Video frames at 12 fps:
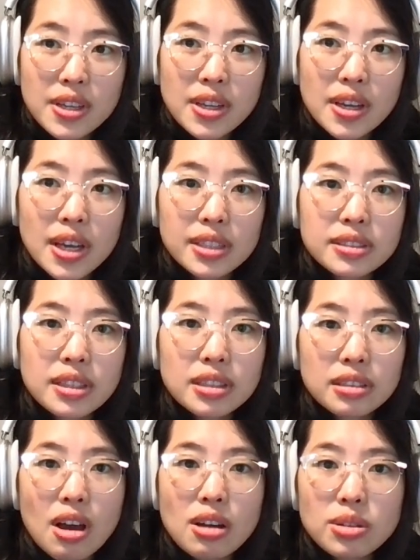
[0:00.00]
I started
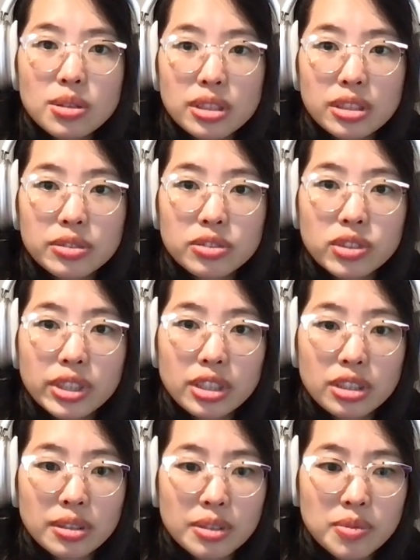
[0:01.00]
Concord in
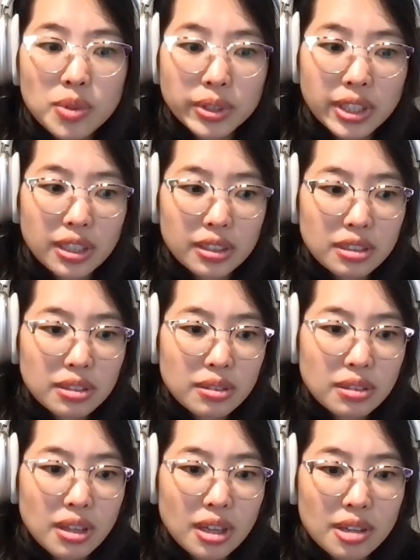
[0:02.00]
2014,
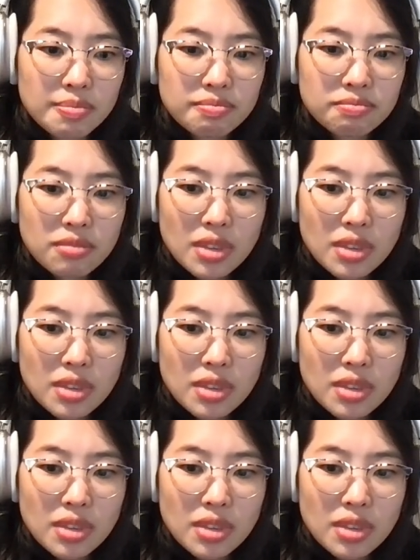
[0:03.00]
um,